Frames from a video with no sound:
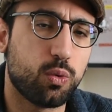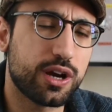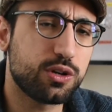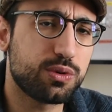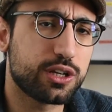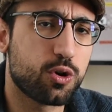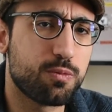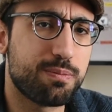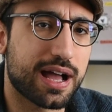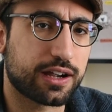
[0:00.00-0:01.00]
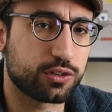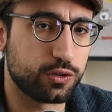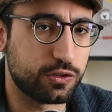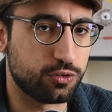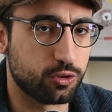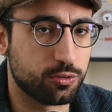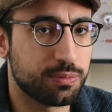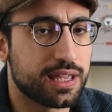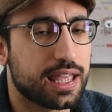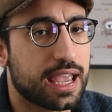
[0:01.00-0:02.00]
Why don't we go back to
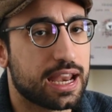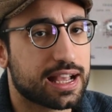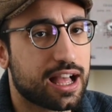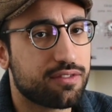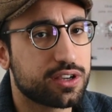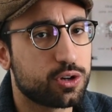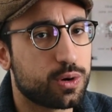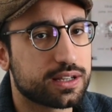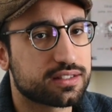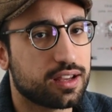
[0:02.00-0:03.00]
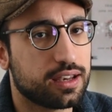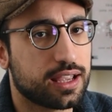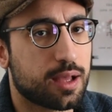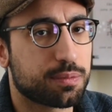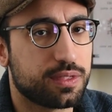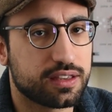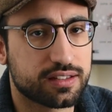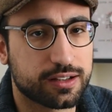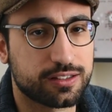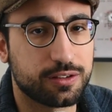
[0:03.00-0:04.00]
Zoom and have a go at setting up
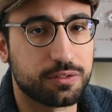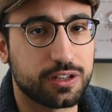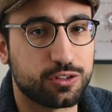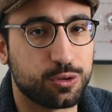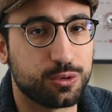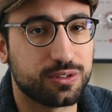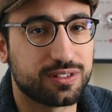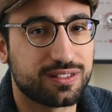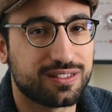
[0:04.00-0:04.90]
this activity too?